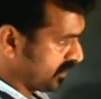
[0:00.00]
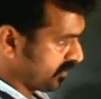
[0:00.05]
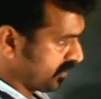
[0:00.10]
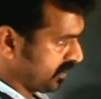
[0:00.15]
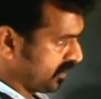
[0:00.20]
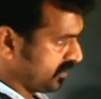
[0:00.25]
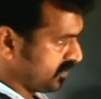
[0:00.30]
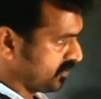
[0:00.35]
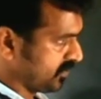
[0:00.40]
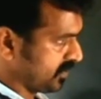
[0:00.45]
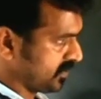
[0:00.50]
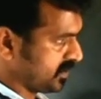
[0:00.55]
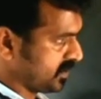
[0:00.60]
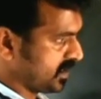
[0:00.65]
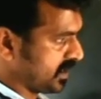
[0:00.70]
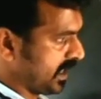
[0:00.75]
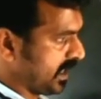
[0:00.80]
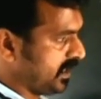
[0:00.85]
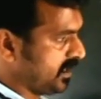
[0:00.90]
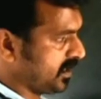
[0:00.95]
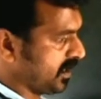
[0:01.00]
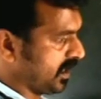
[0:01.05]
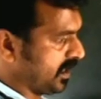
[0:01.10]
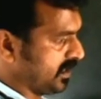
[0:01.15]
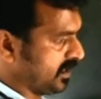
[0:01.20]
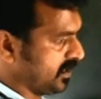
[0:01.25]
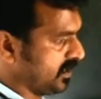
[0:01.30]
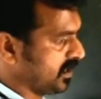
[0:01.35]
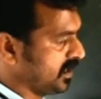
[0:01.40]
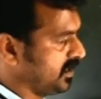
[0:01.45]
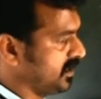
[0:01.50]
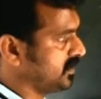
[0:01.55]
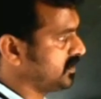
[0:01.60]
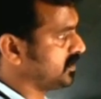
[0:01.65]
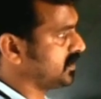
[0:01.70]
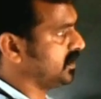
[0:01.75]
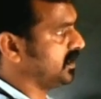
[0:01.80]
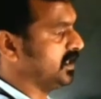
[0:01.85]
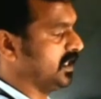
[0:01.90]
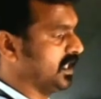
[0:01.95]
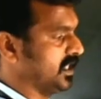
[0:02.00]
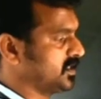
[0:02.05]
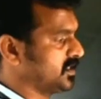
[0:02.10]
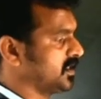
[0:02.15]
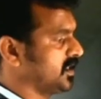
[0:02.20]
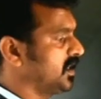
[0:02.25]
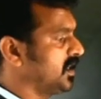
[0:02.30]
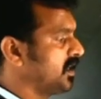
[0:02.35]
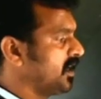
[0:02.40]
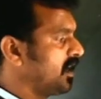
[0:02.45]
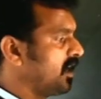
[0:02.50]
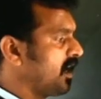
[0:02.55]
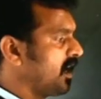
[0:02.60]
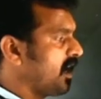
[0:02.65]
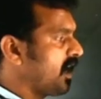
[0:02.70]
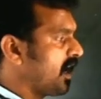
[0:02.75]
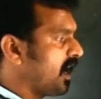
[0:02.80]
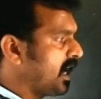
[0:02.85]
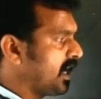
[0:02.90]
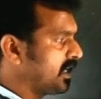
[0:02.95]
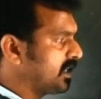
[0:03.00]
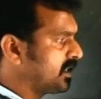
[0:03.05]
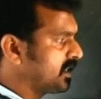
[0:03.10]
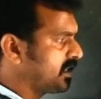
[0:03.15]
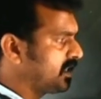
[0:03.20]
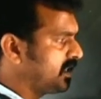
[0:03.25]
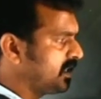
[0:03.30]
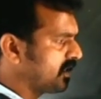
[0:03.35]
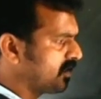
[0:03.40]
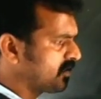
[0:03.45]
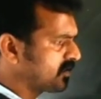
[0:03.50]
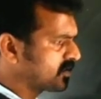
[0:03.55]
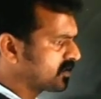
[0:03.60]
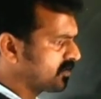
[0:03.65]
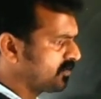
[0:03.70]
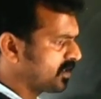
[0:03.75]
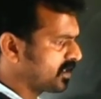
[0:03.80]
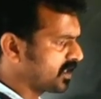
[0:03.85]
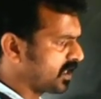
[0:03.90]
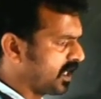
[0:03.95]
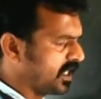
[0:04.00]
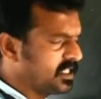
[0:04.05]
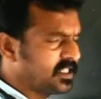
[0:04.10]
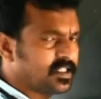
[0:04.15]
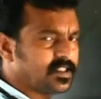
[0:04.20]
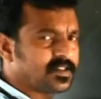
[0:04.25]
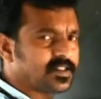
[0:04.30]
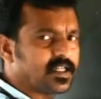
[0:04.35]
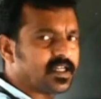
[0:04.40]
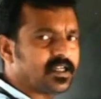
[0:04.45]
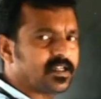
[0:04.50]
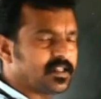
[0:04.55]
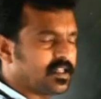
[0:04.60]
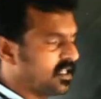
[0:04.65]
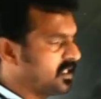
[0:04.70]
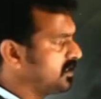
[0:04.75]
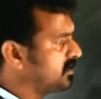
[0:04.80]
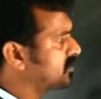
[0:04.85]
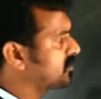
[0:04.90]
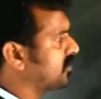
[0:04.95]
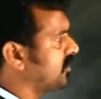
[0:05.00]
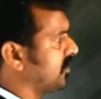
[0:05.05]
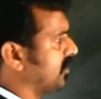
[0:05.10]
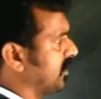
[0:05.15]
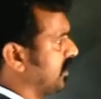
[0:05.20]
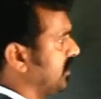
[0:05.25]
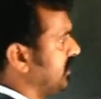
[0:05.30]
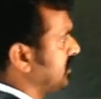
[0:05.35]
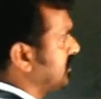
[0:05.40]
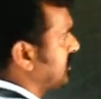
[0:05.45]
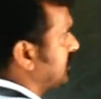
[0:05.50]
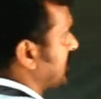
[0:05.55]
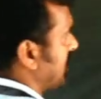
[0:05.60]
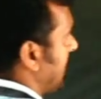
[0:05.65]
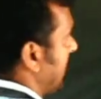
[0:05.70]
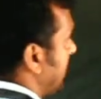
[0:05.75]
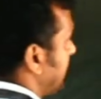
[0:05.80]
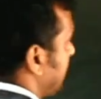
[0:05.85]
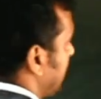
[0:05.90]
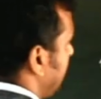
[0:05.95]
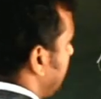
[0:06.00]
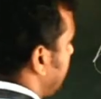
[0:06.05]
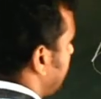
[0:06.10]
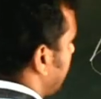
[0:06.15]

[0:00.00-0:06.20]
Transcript: Okay, this one straight height, that is h, and here also one height is there, that is called slant height,